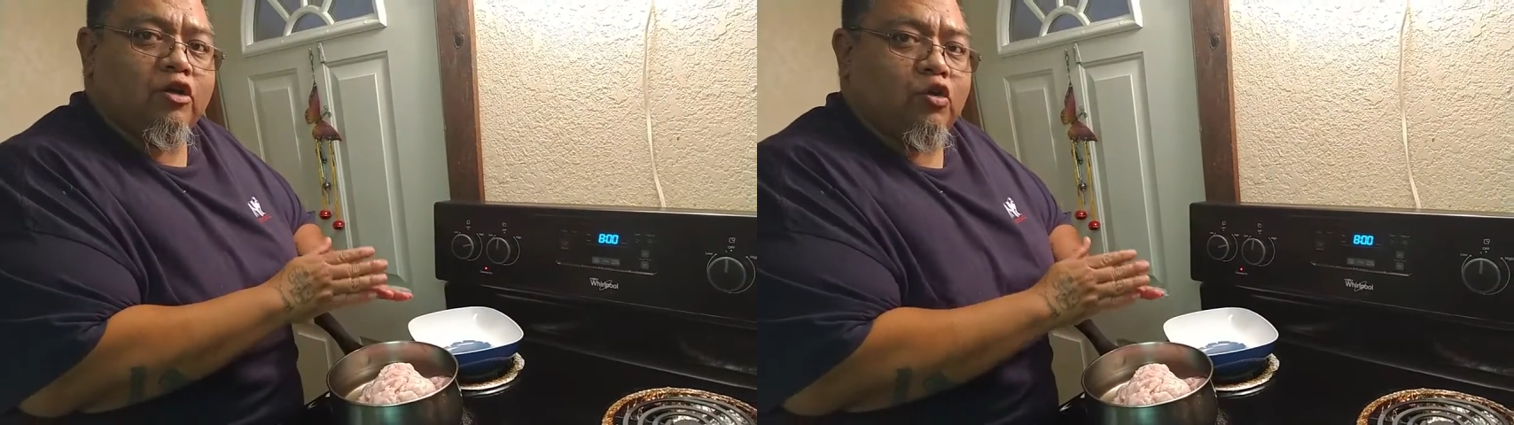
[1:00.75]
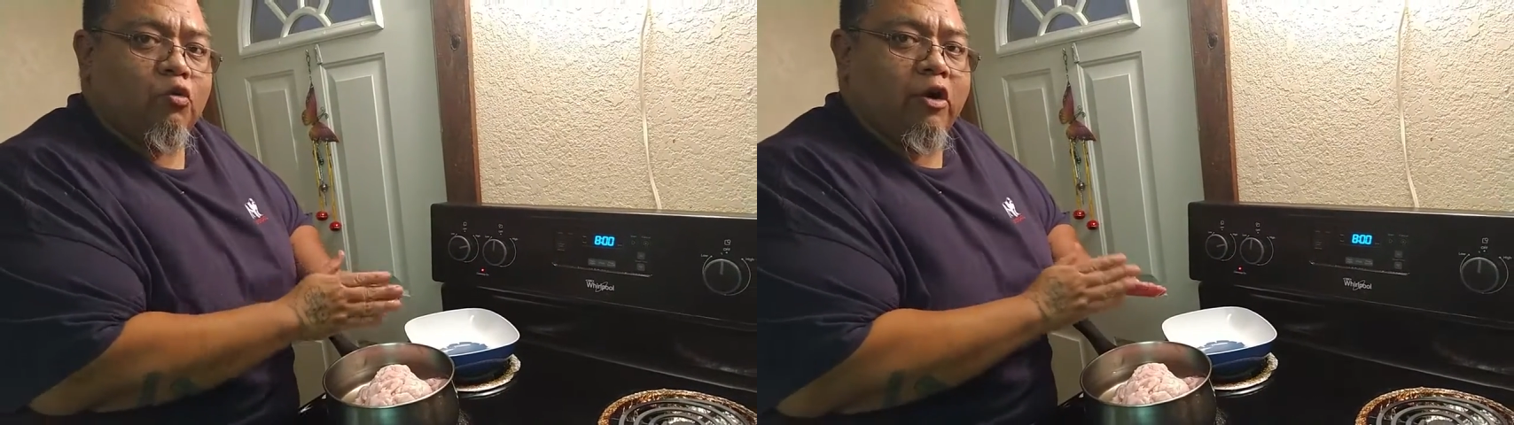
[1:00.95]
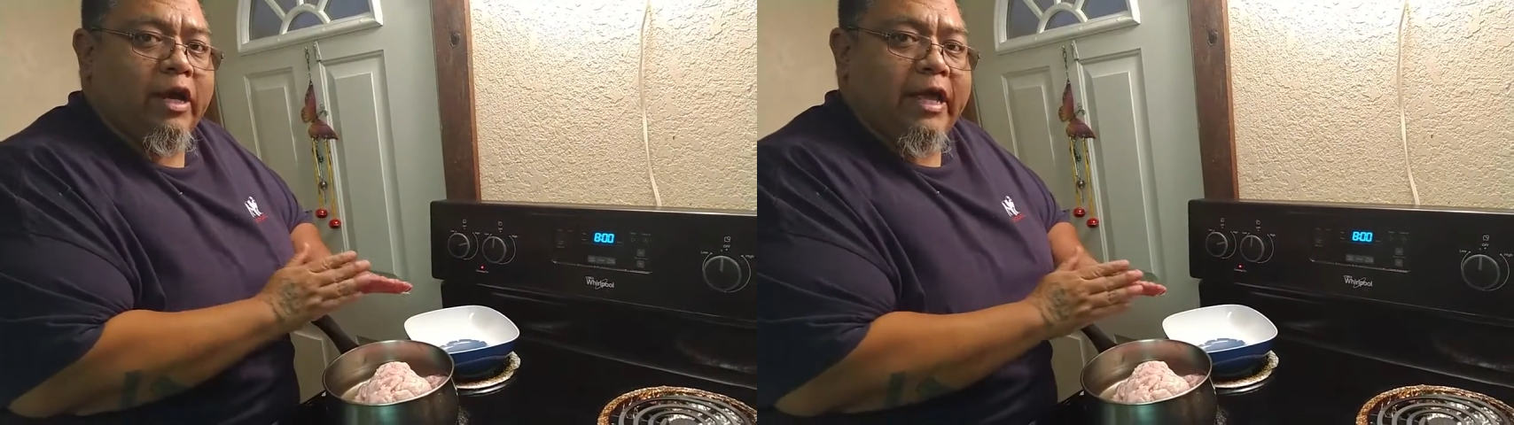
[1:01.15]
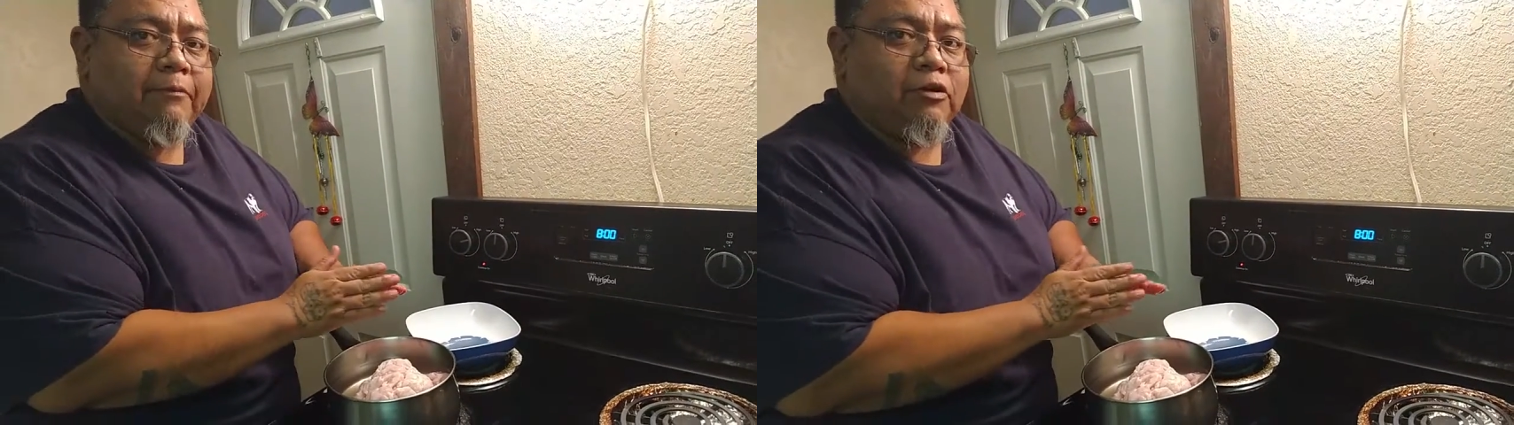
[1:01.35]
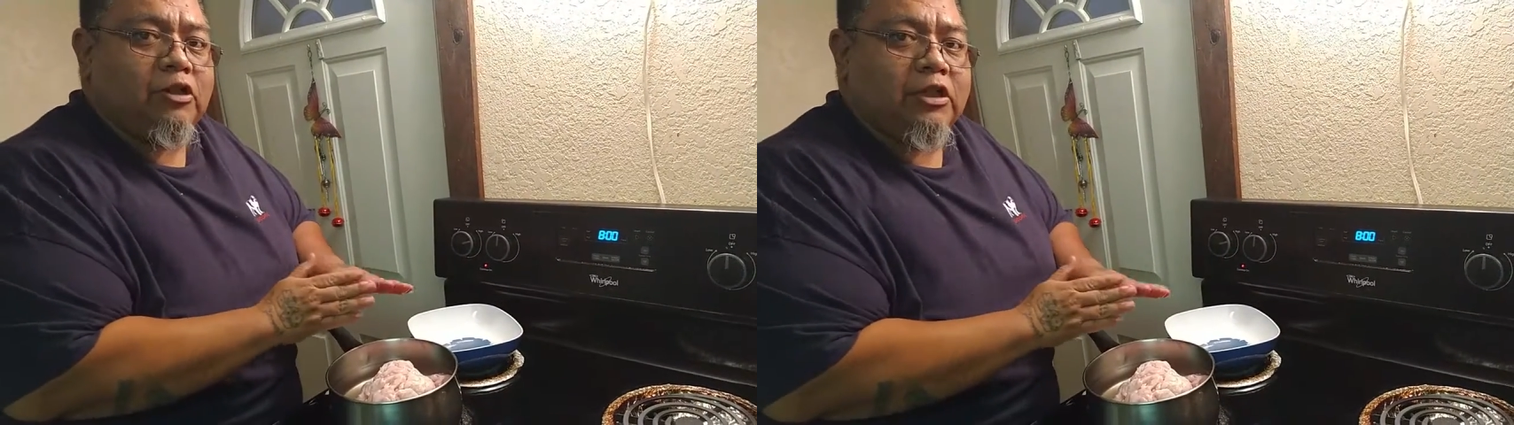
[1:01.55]
so we're
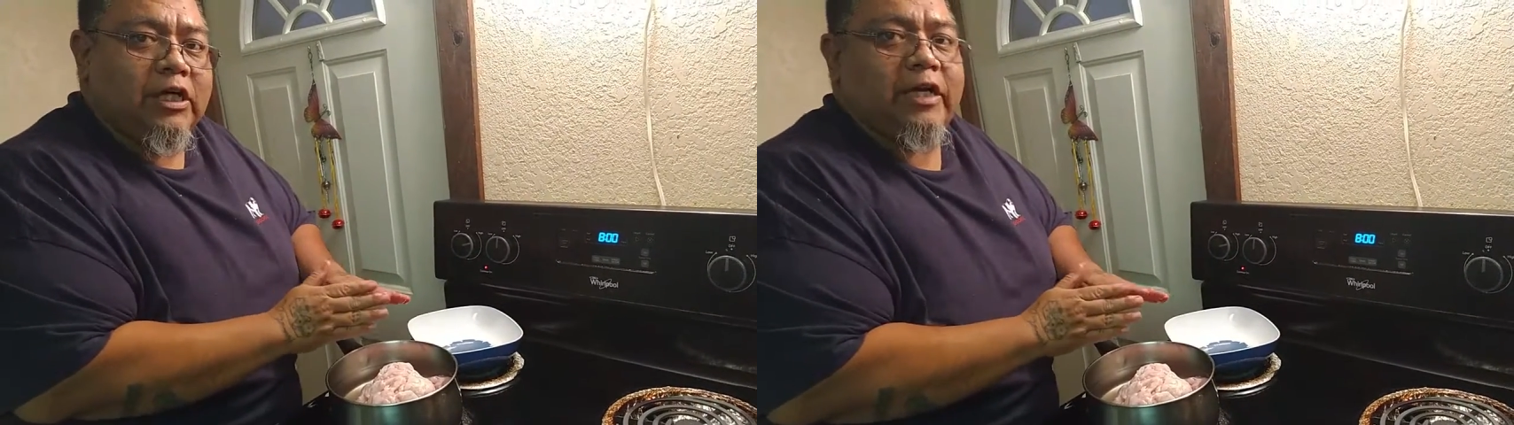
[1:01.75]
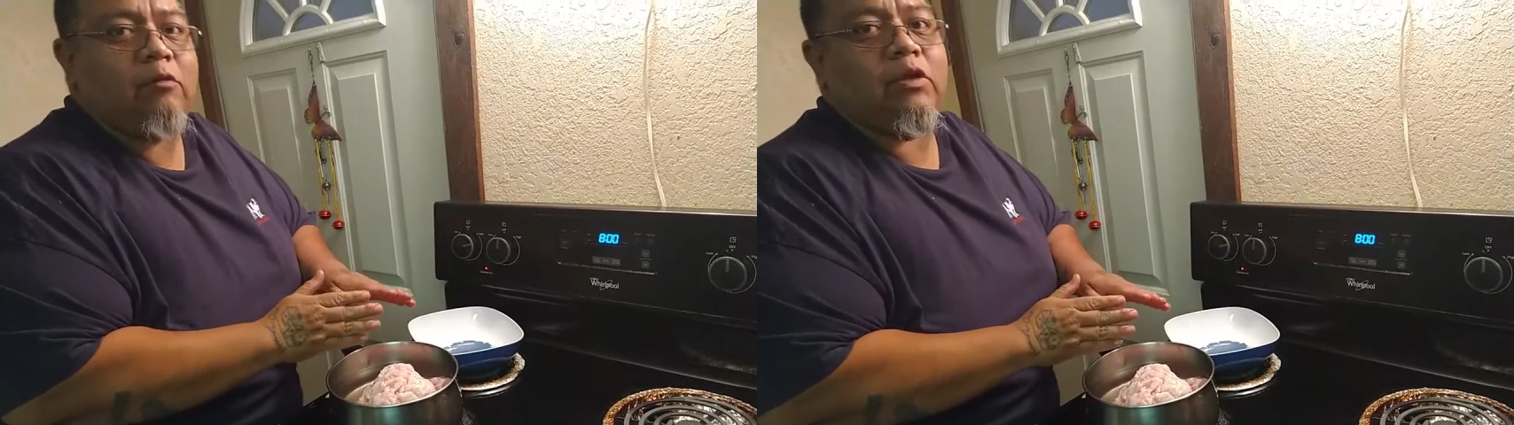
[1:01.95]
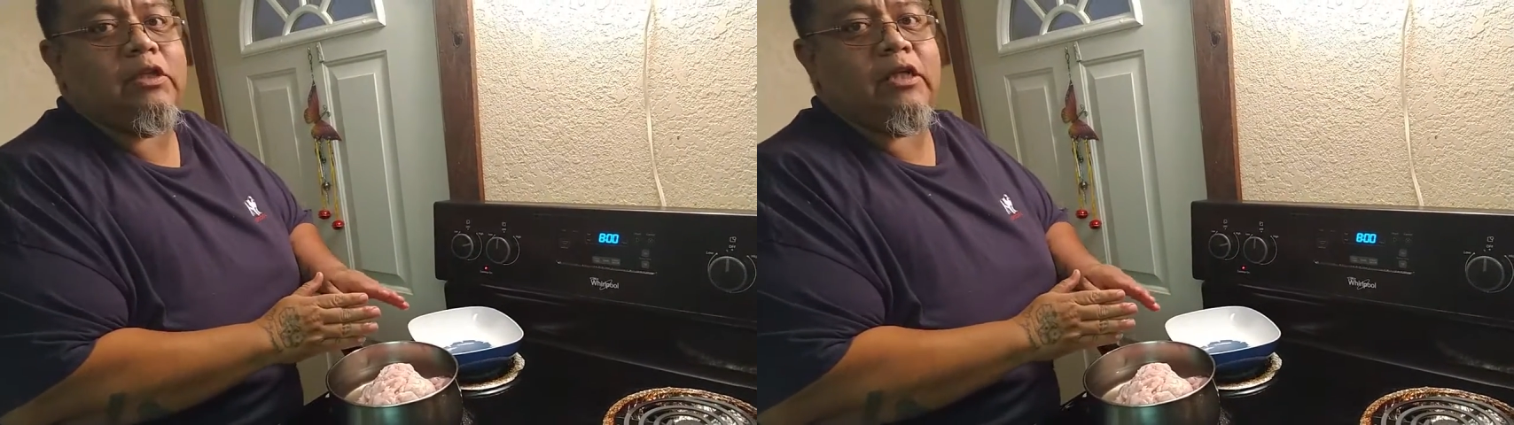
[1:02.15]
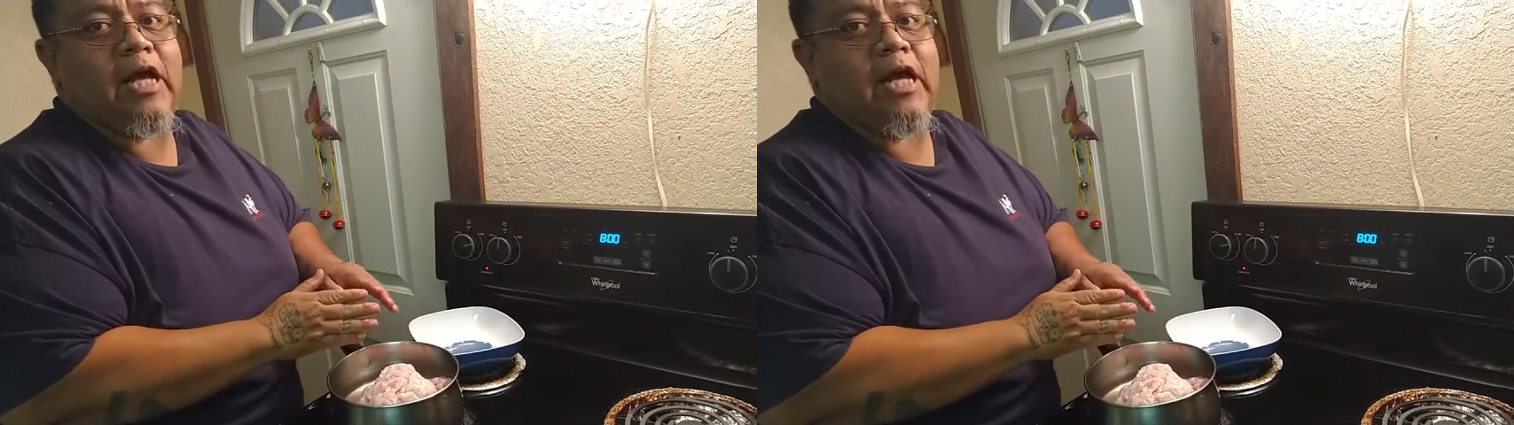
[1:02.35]
able to cut it with a